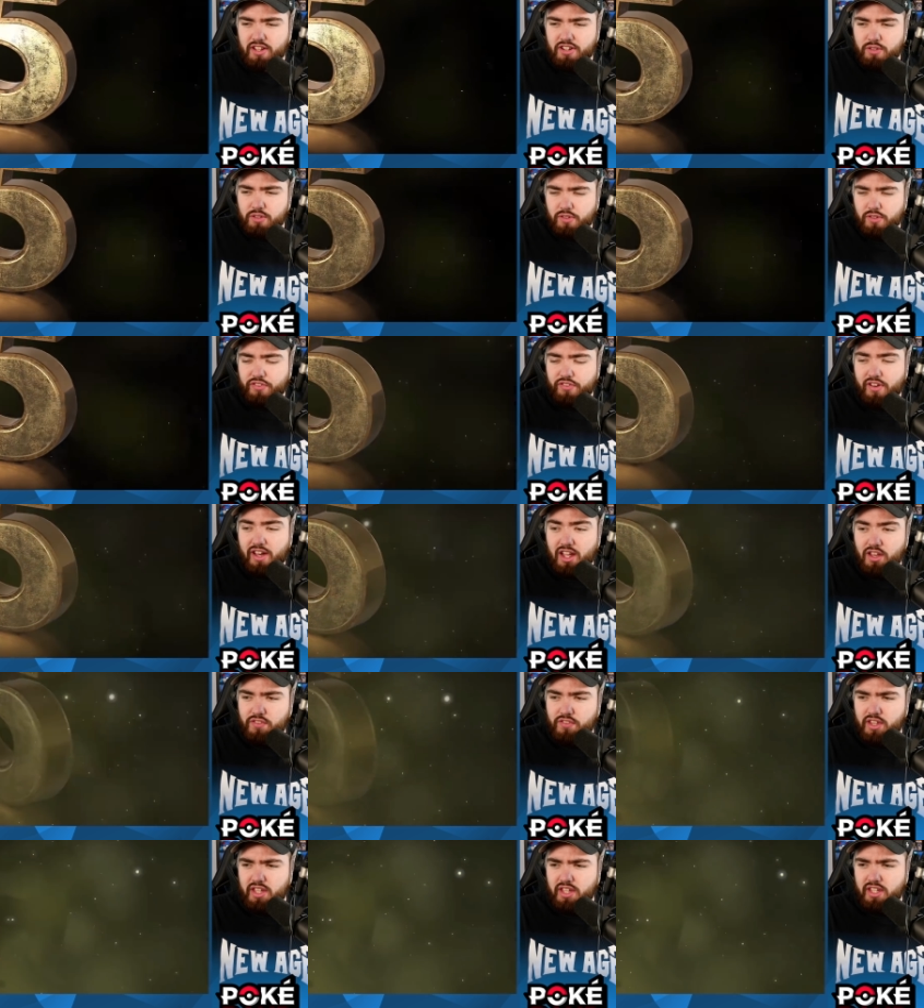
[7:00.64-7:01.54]
Number
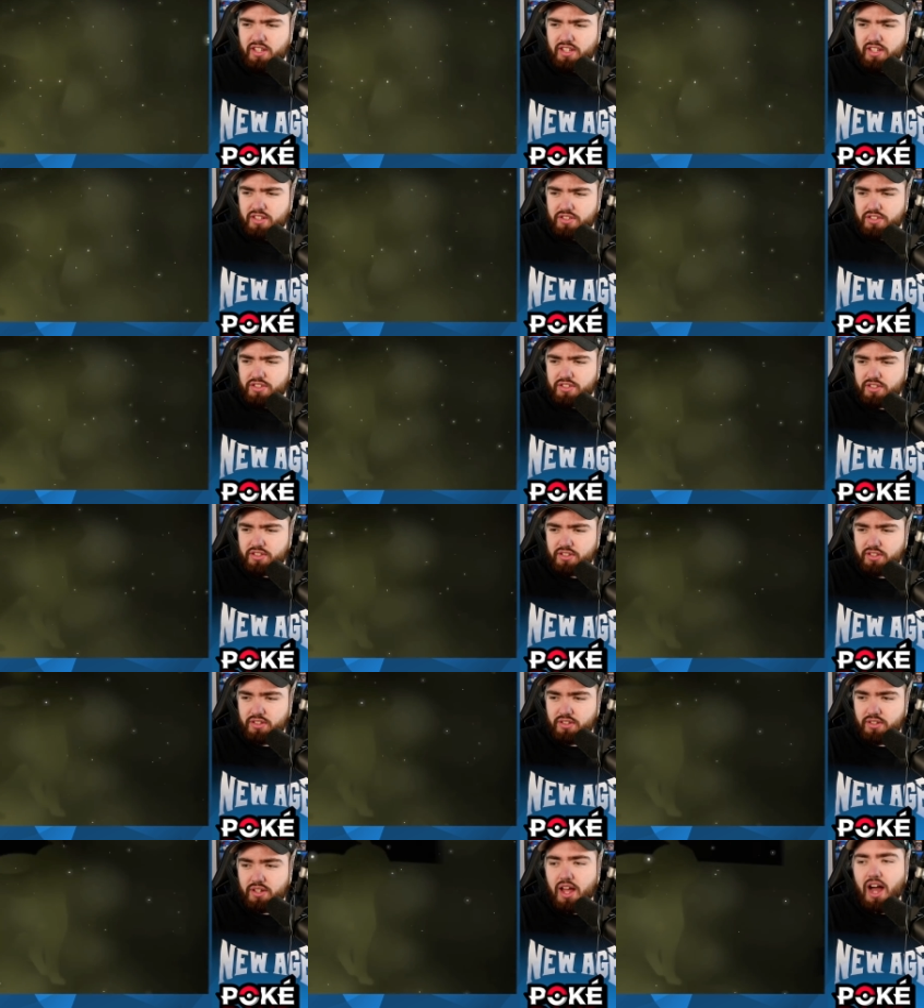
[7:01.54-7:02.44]
five is
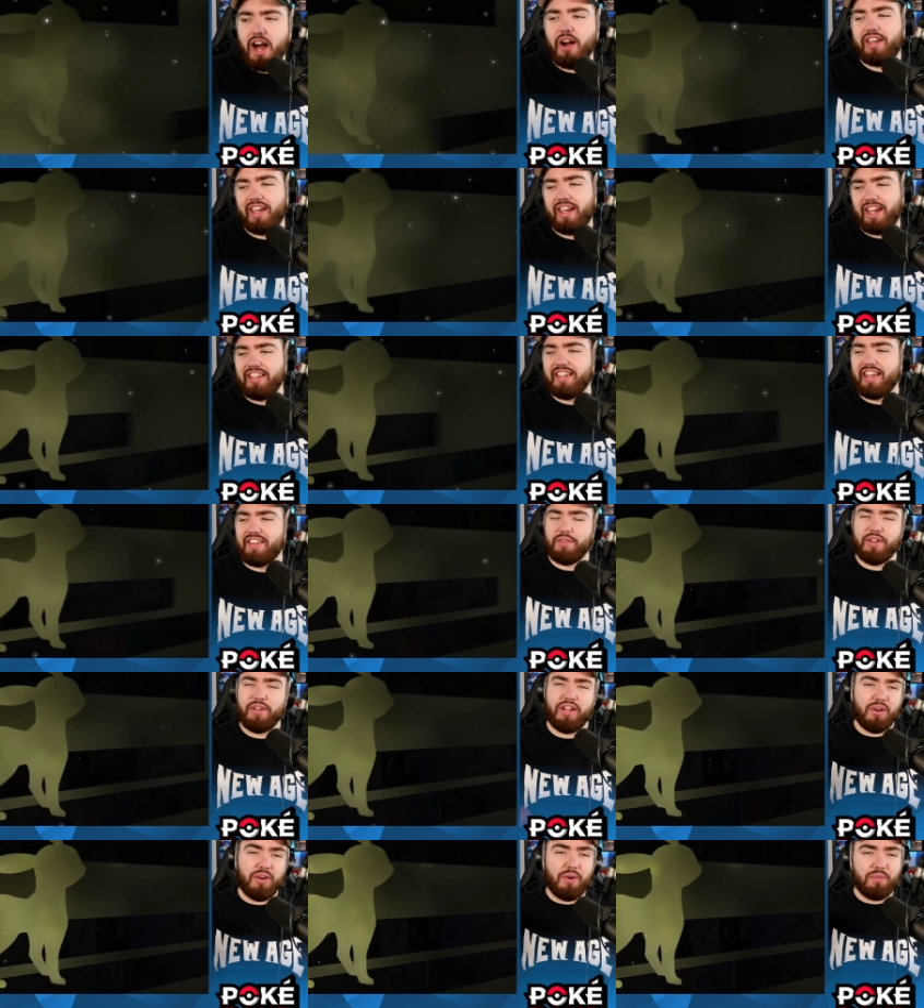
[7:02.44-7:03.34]
Okay, yeah, there
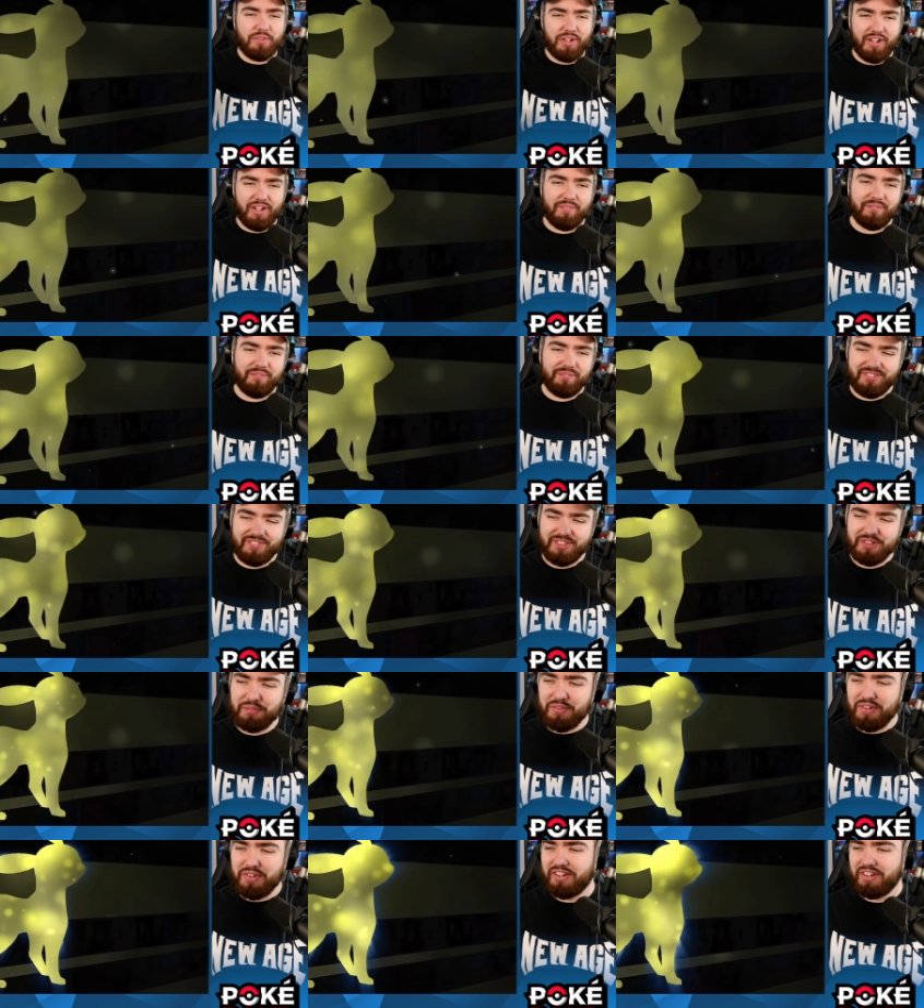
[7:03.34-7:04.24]
we go. Umbreon.
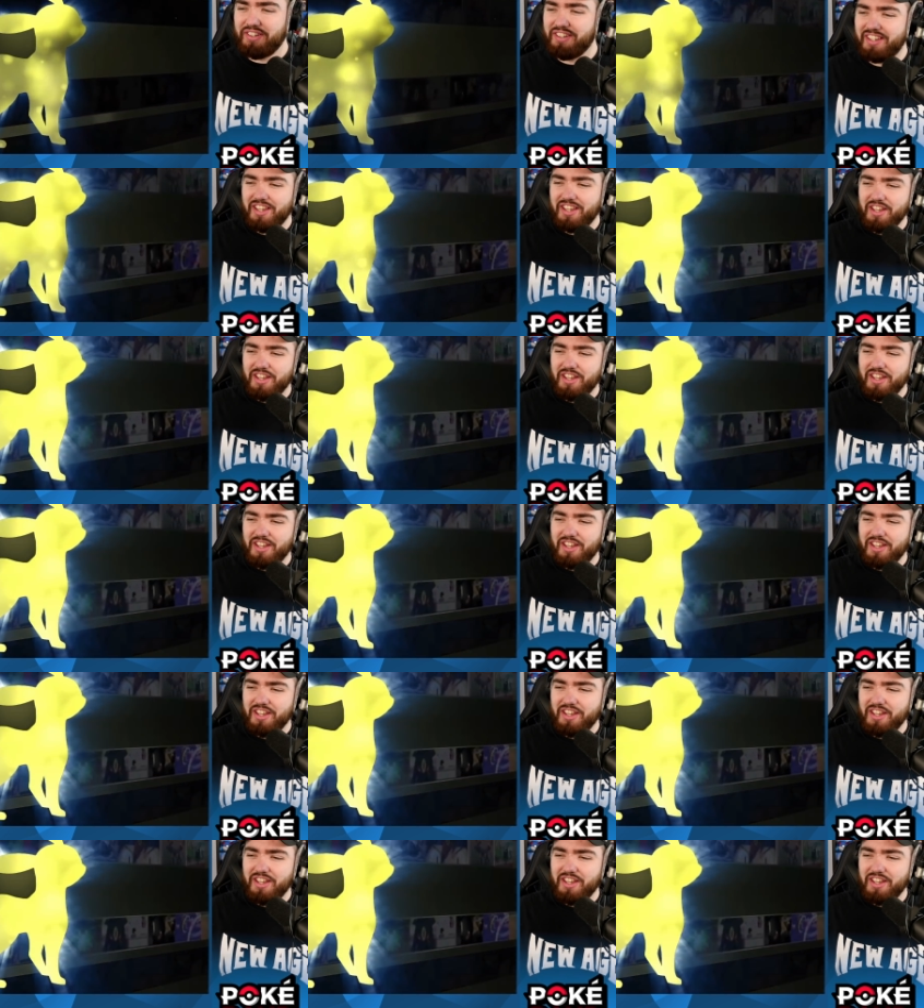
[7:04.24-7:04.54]
Umbreon.